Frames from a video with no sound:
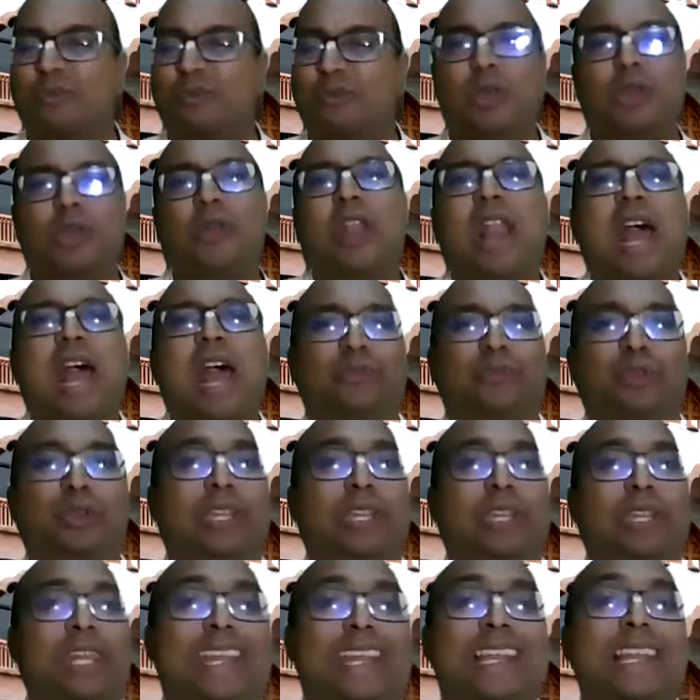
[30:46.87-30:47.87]
We don't have to
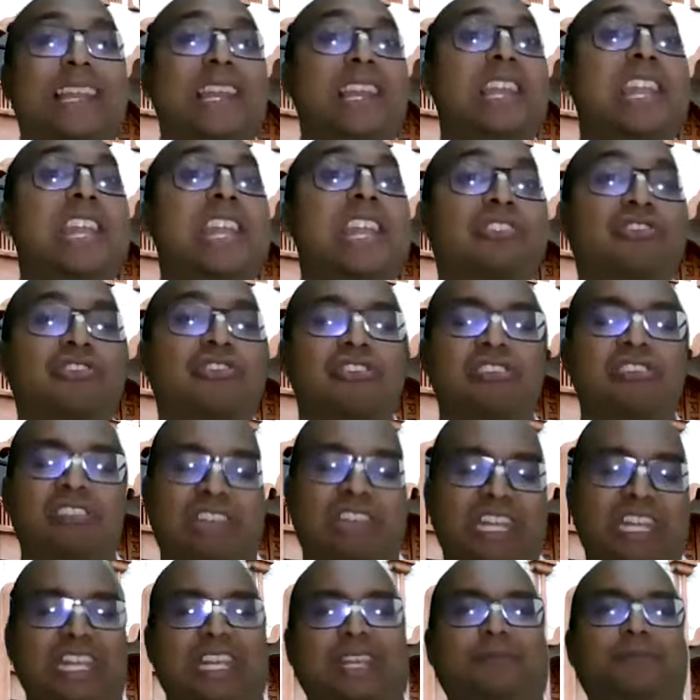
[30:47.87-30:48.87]
take it
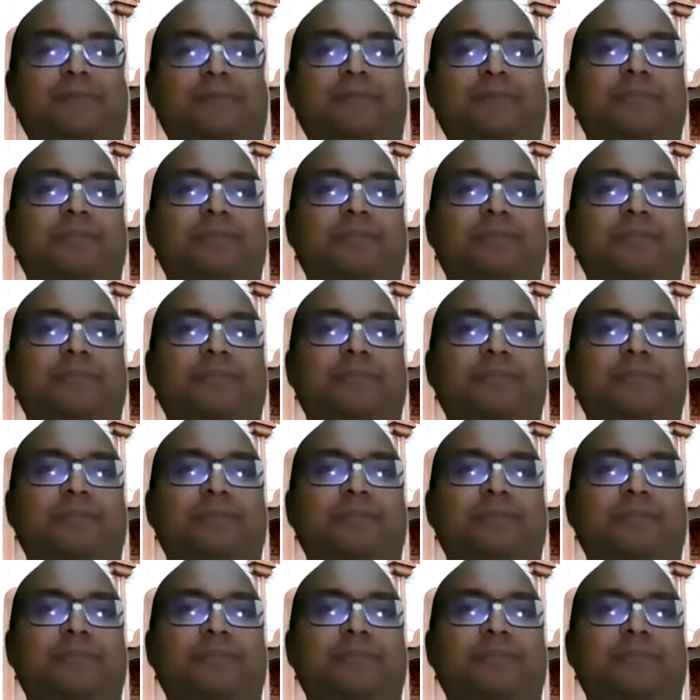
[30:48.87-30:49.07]
literally.